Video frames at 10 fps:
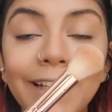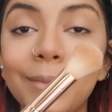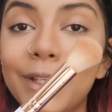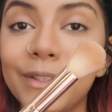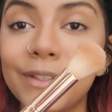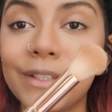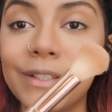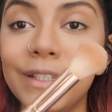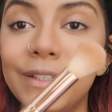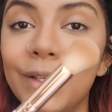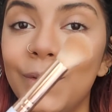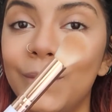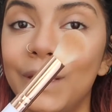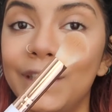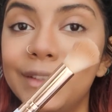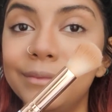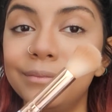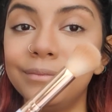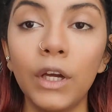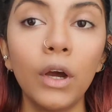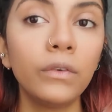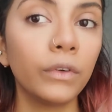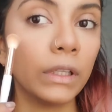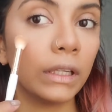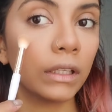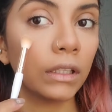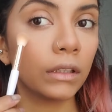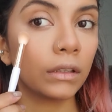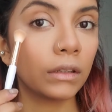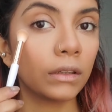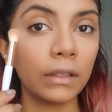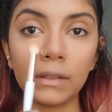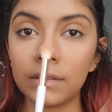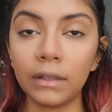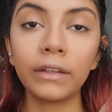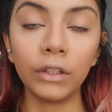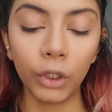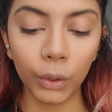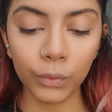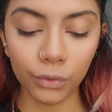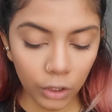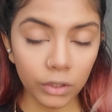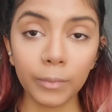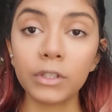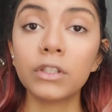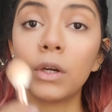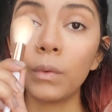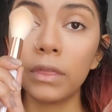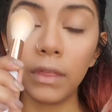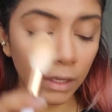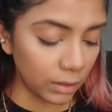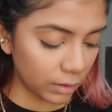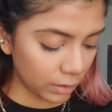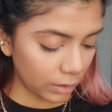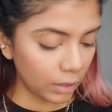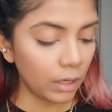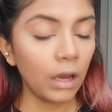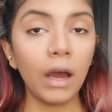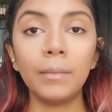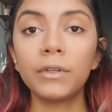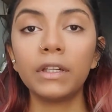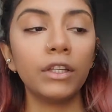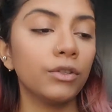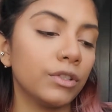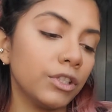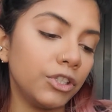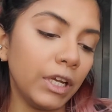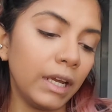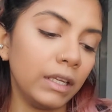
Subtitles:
I'm gonna use this detail one for this and the nose. So I'm gonna start with this. I'm gonna use the shade